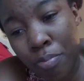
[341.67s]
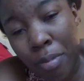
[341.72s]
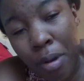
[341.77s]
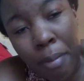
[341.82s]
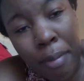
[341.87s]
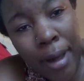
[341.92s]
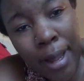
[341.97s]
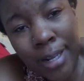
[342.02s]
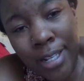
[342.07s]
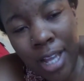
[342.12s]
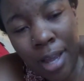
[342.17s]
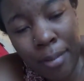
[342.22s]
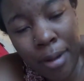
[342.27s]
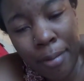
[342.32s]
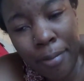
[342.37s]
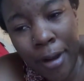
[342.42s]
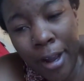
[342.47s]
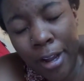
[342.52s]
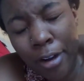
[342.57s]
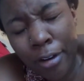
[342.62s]
But by the time I
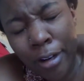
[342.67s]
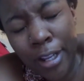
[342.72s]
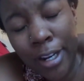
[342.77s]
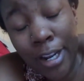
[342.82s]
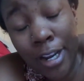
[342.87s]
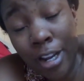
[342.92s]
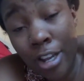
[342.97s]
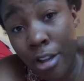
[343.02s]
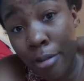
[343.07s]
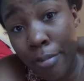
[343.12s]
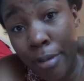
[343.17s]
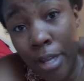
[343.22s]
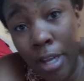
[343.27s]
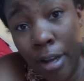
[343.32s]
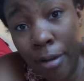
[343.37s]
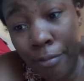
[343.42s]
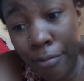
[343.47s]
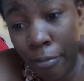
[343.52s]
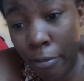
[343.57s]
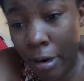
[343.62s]
probably go lay down, he'll be
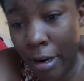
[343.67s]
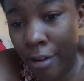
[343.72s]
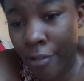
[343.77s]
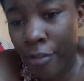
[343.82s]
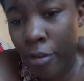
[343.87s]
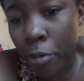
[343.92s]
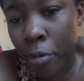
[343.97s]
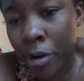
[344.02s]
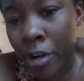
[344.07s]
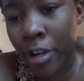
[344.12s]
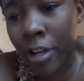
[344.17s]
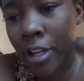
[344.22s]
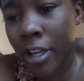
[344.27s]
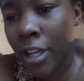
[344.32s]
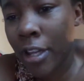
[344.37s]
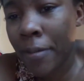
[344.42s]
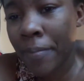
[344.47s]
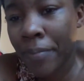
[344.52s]
up ready for work.